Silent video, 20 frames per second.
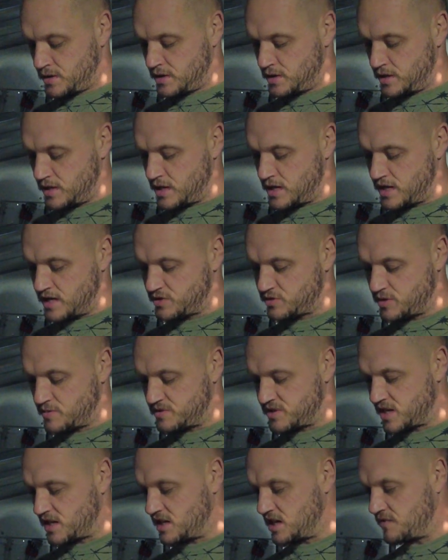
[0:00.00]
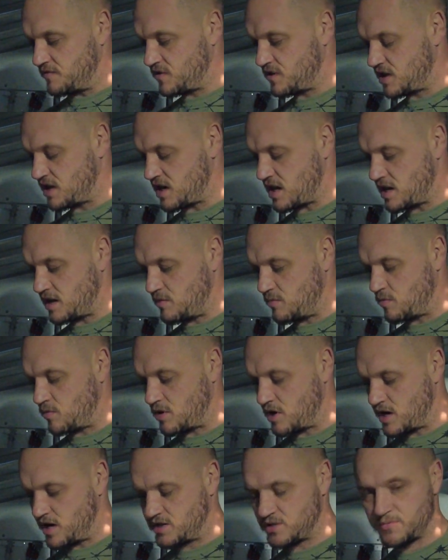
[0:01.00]
Yeah, that's what I'm taking for cutting
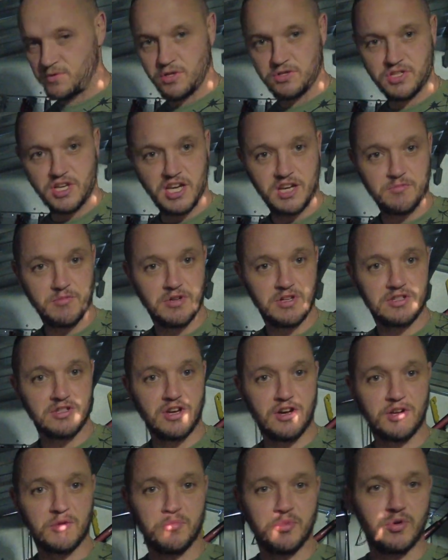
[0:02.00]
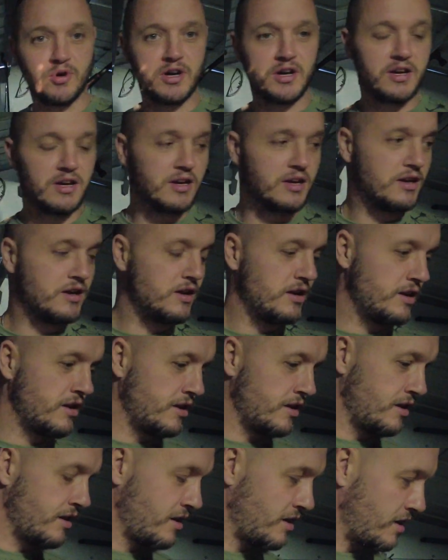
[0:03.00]
wise. I'm not taking my Katana Boy
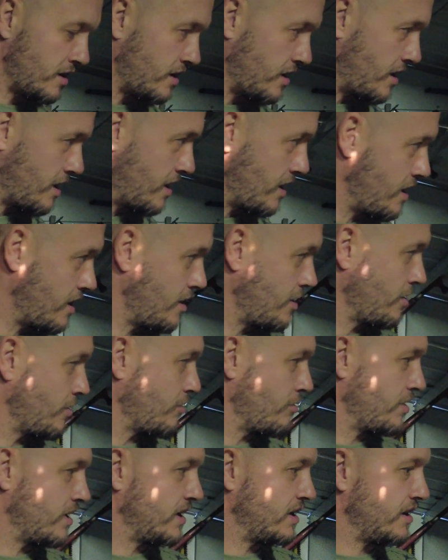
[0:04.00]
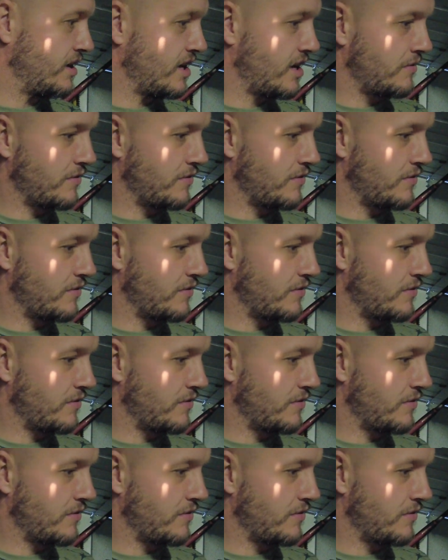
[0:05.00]
or any of